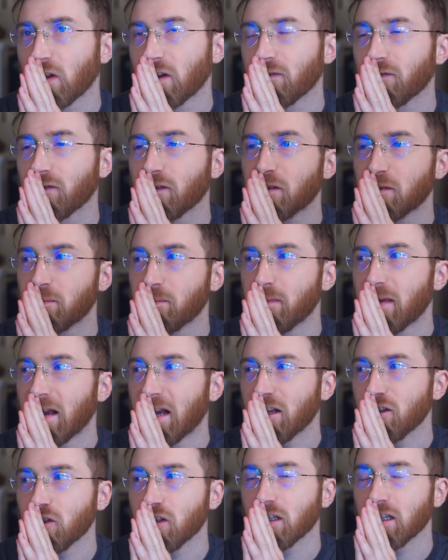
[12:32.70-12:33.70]
If there's
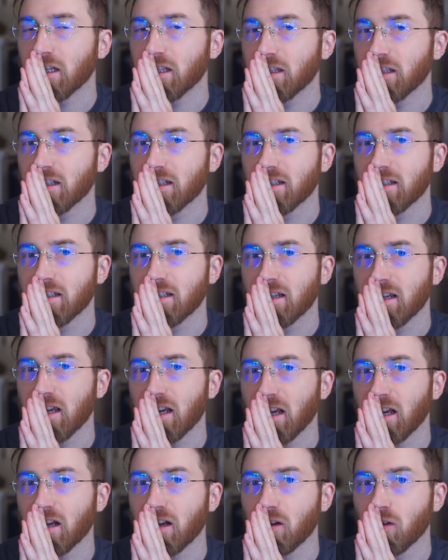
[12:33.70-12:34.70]
magic in the
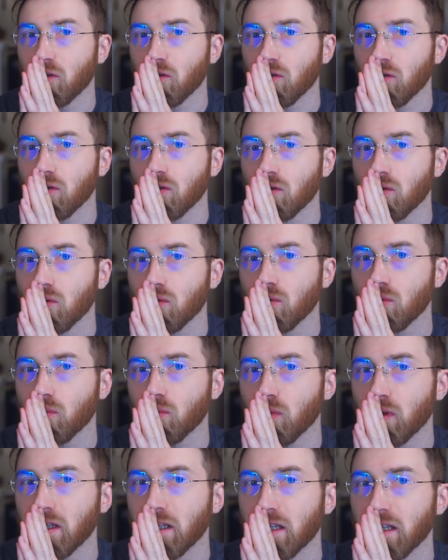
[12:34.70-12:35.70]
town,
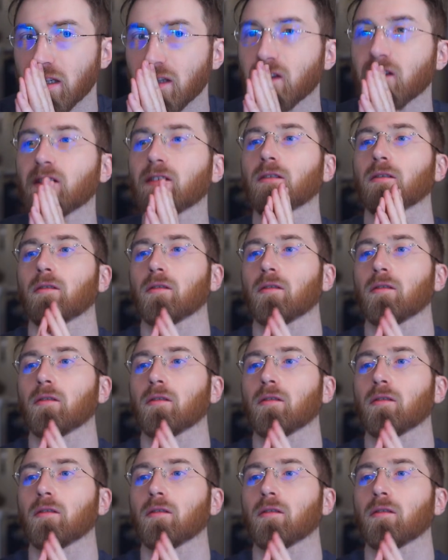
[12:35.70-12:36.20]
we can